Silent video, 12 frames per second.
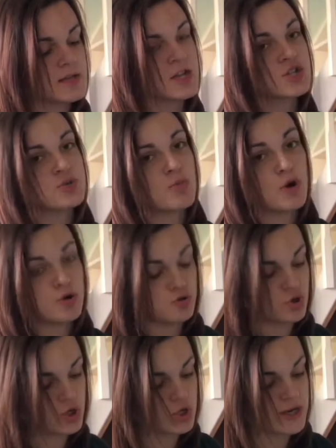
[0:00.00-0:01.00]
as you all
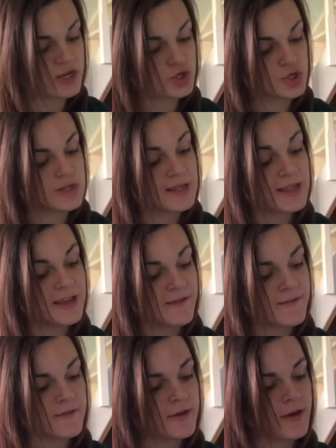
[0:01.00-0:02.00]
know I don't
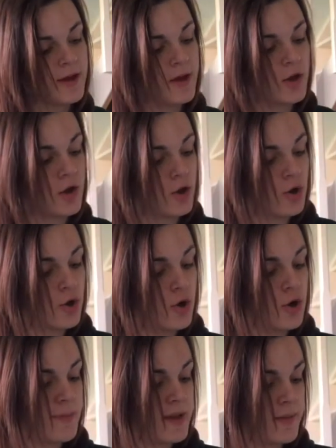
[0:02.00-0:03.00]
live at
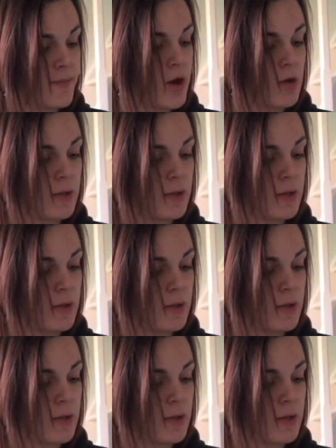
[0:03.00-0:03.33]
home anymore.